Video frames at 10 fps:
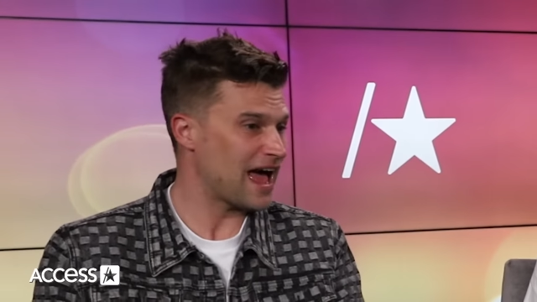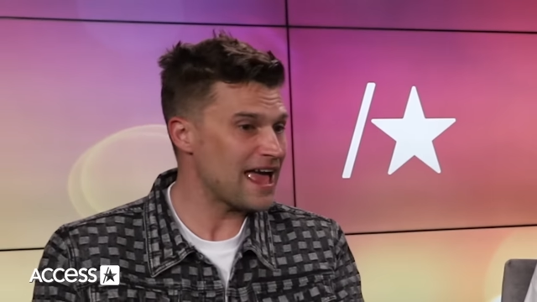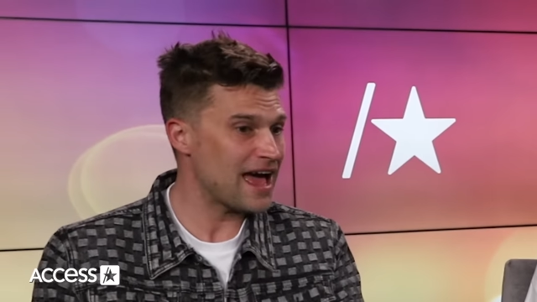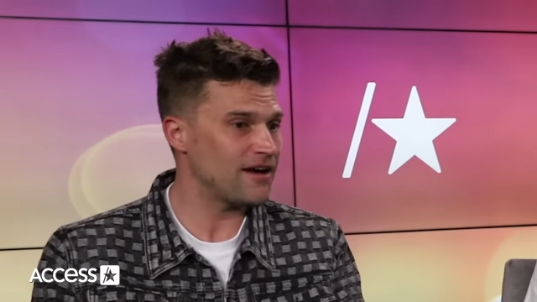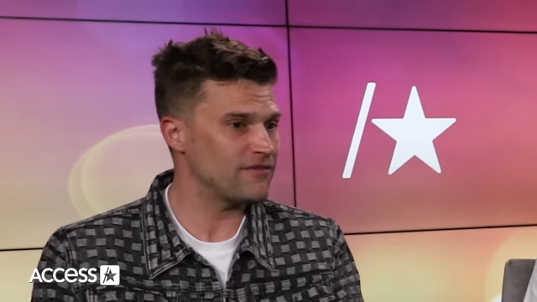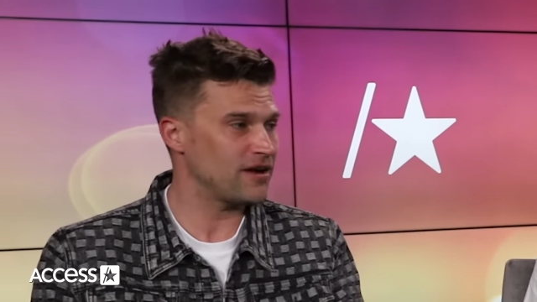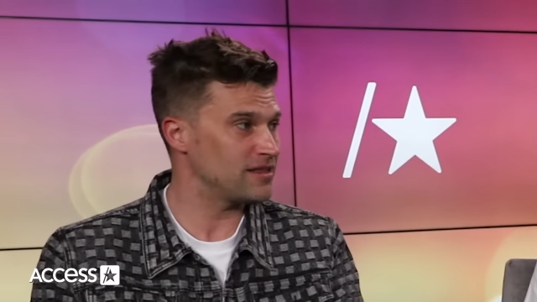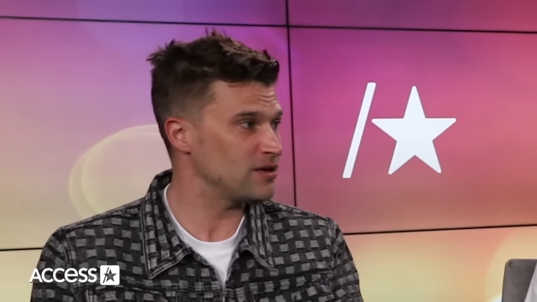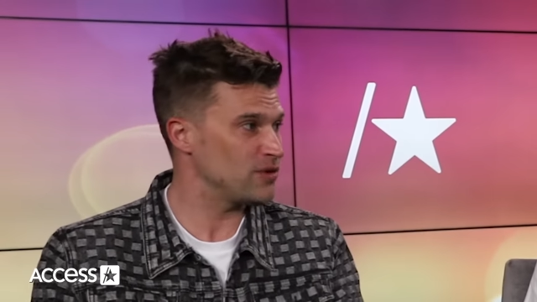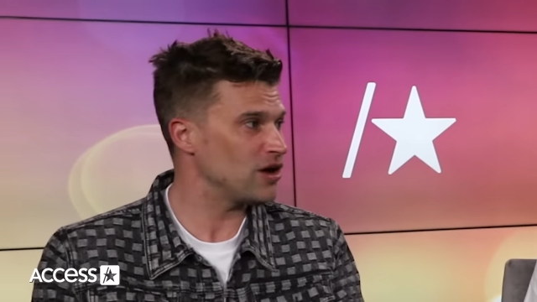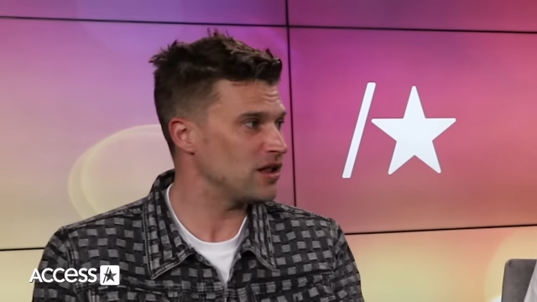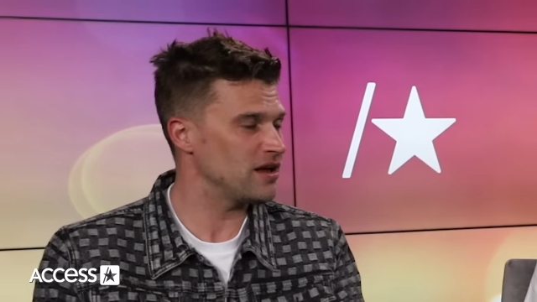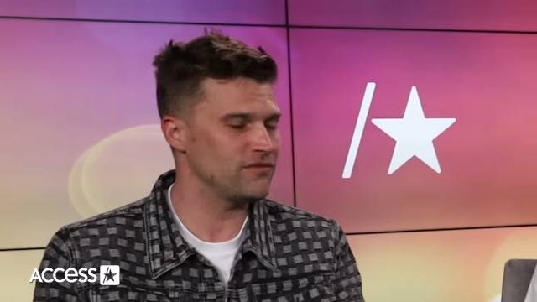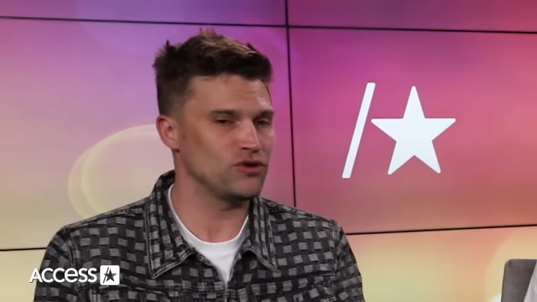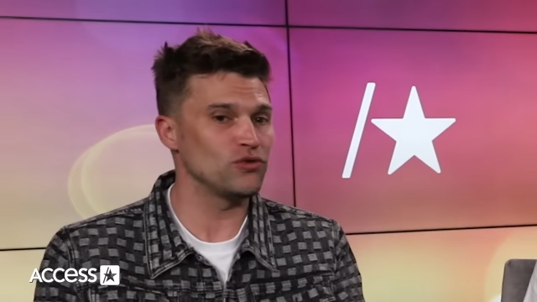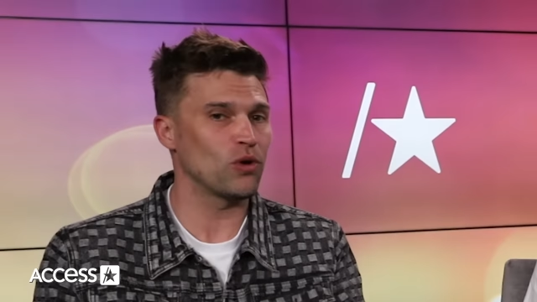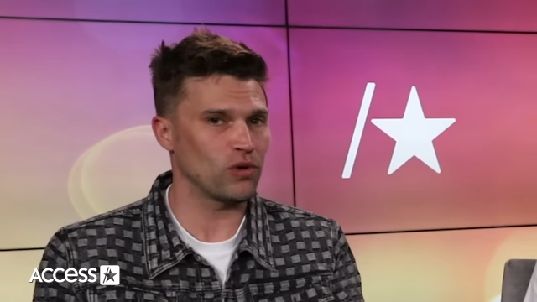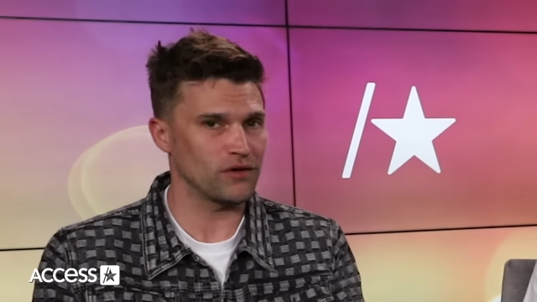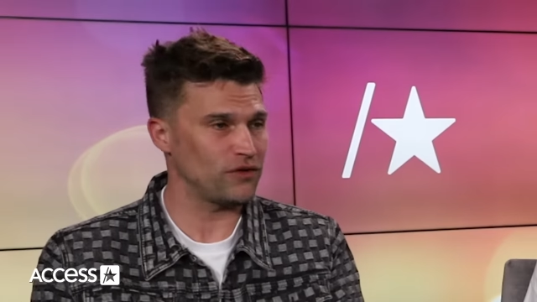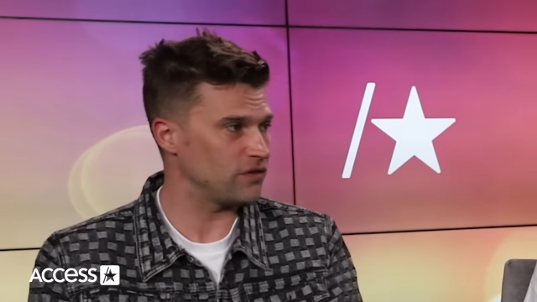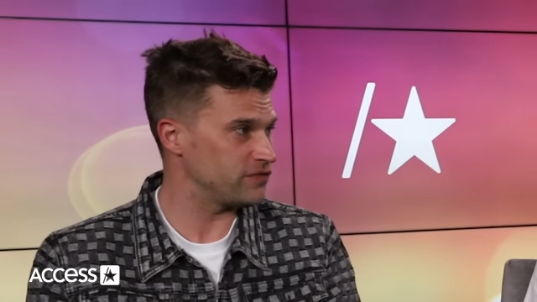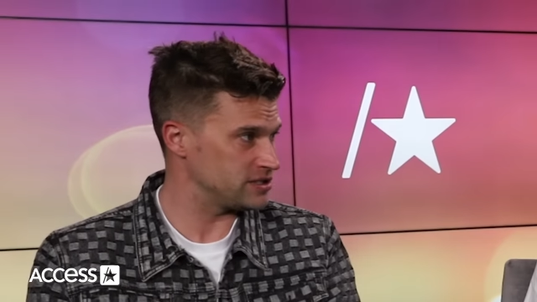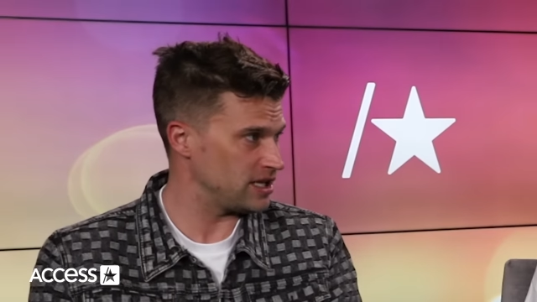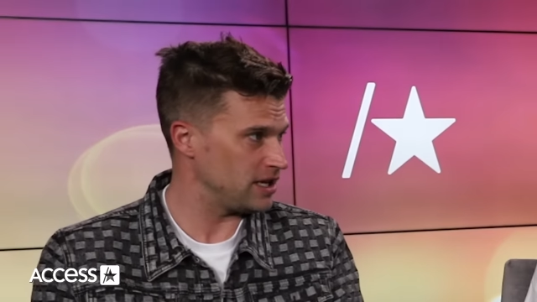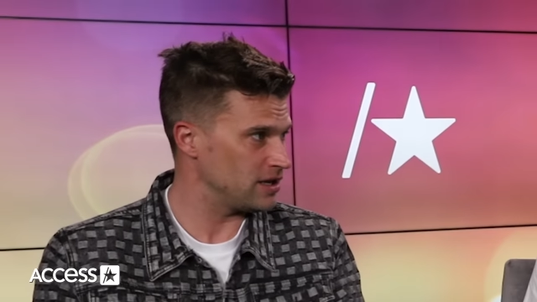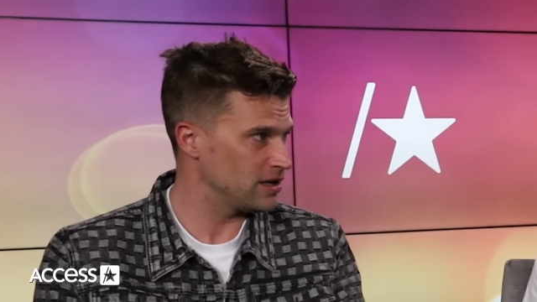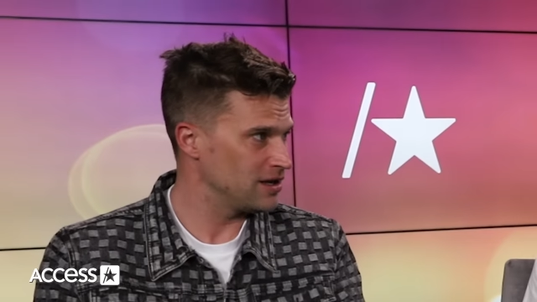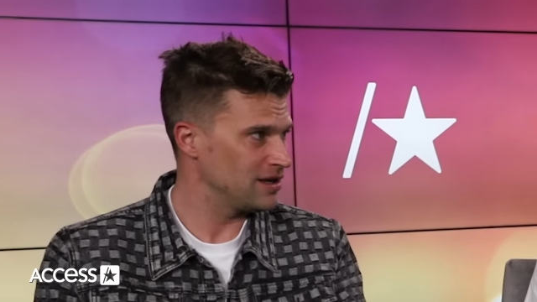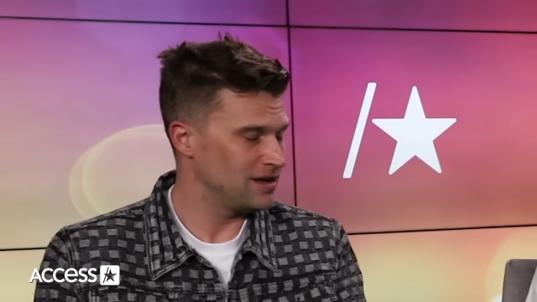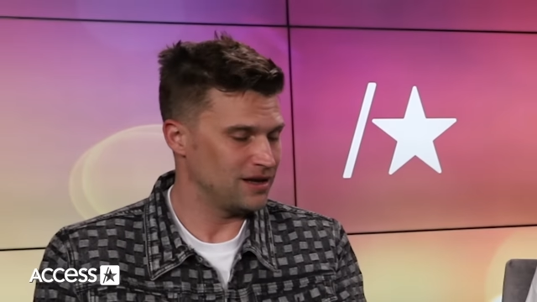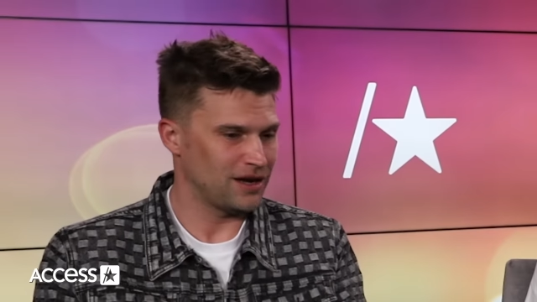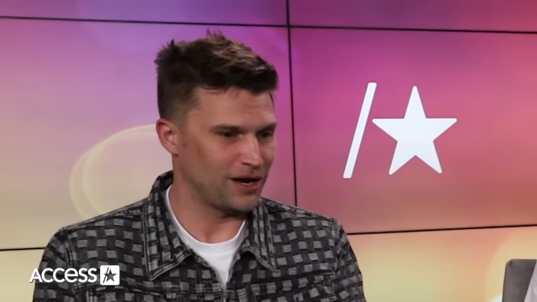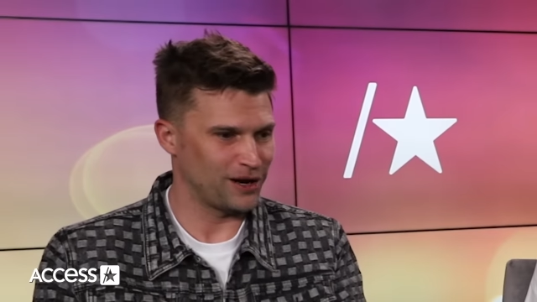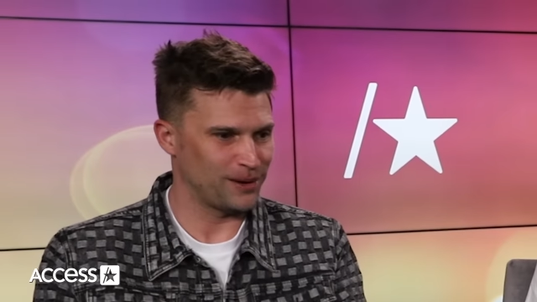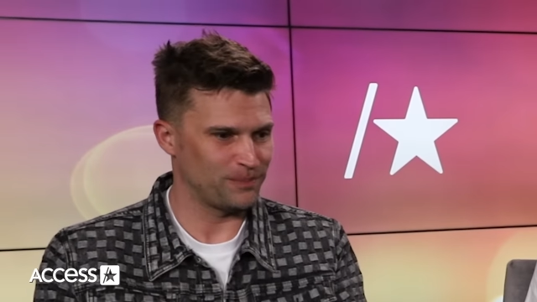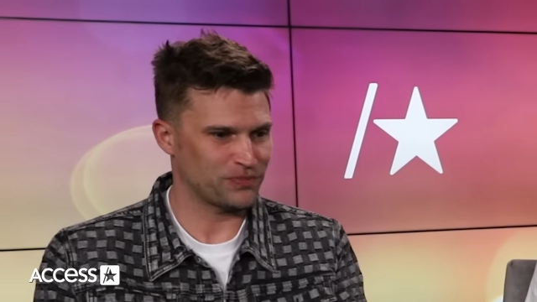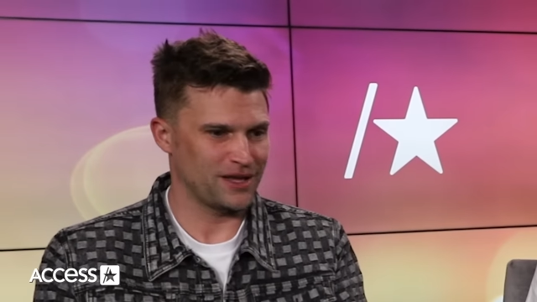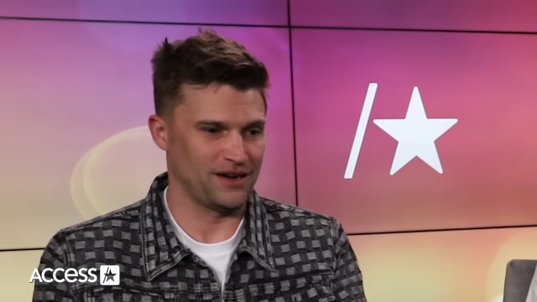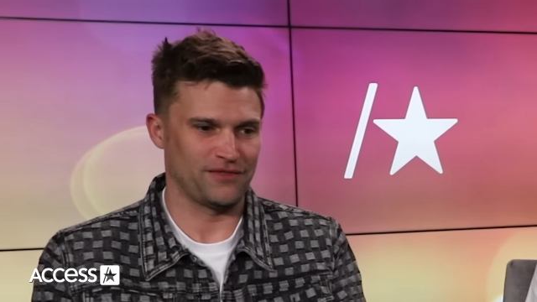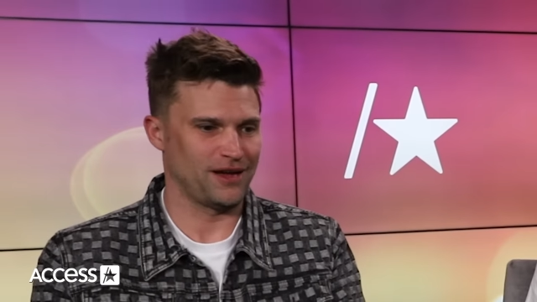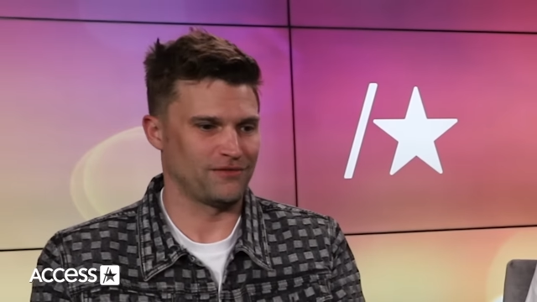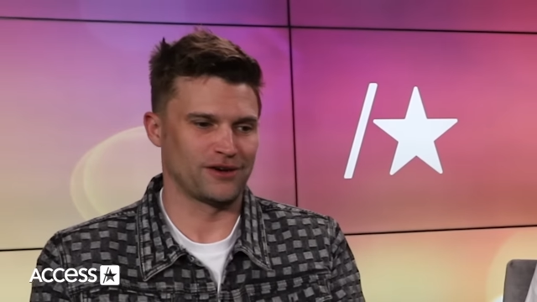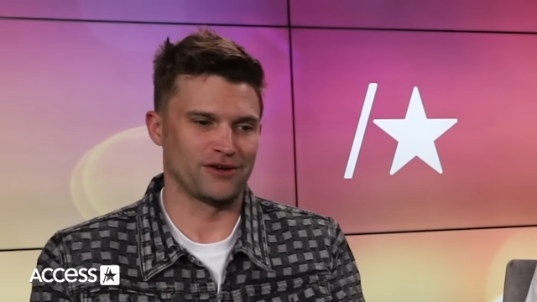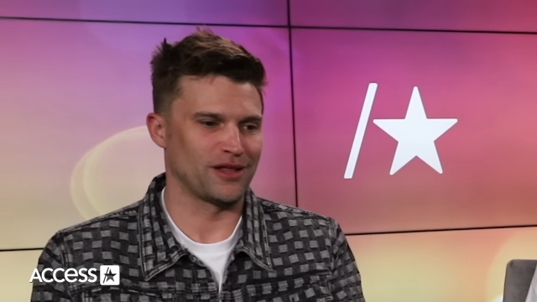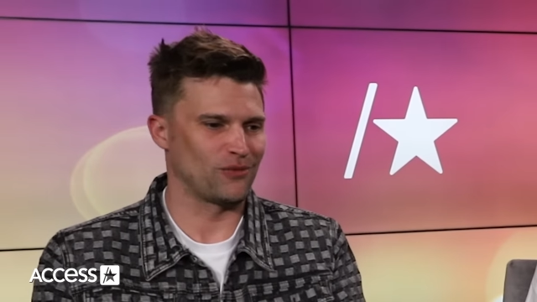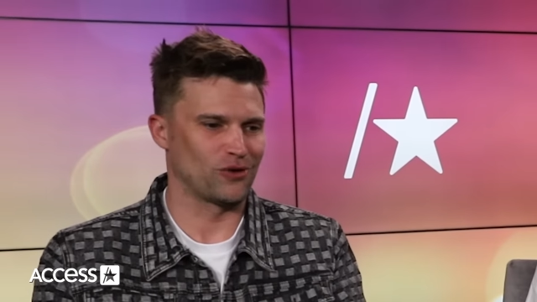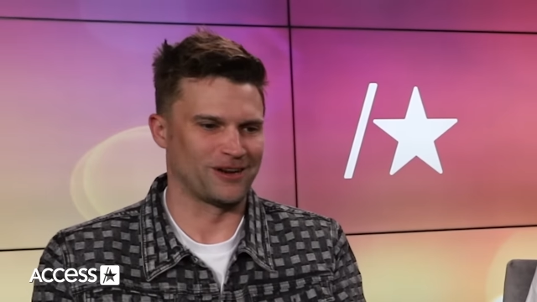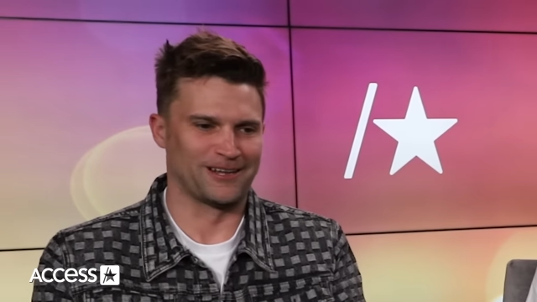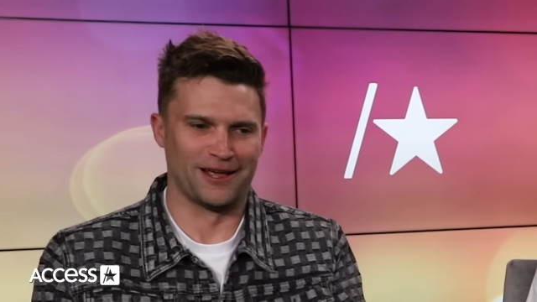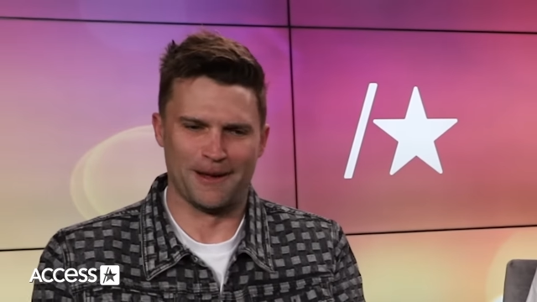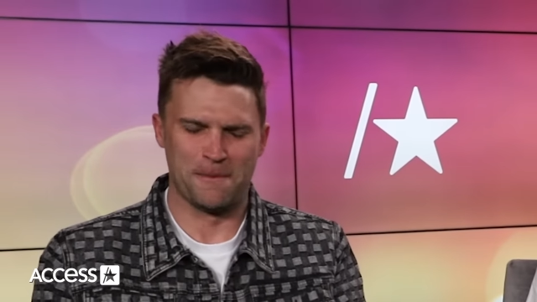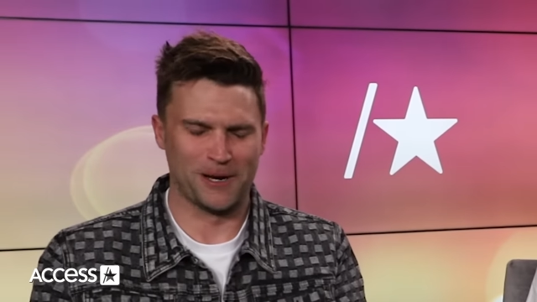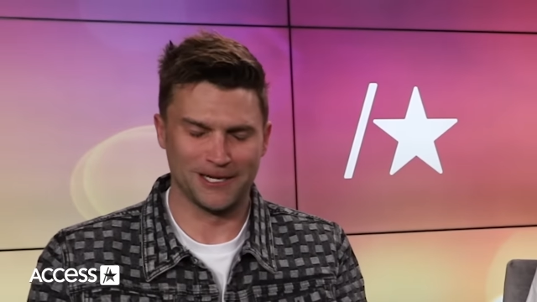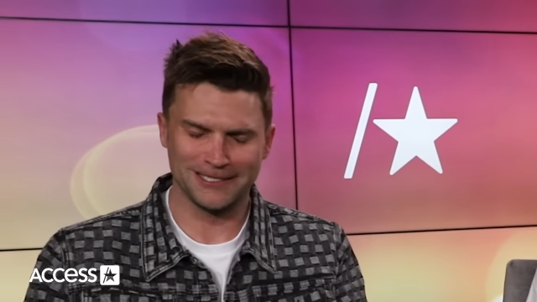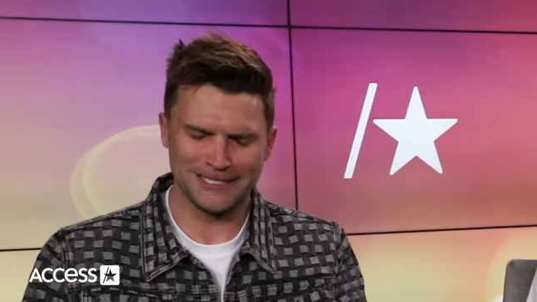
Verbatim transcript: I have, I think we all have you know what of all fatigue. Mm -hmm. um, and if I ever hear that word again, I'm gonna